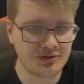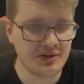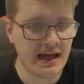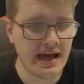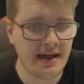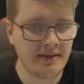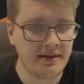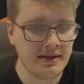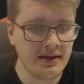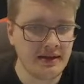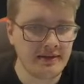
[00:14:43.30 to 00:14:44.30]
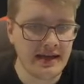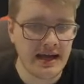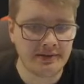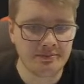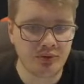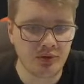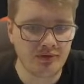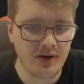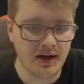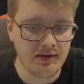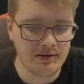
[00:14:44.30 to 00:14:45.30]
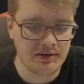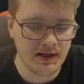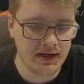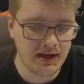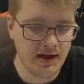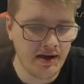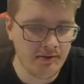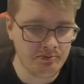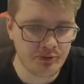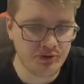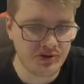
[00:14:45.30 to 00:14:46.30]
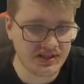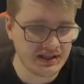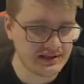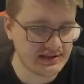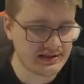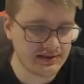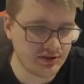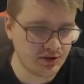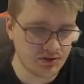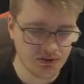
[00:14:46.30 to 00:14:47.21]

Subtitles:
through that profile, Brute Ratel's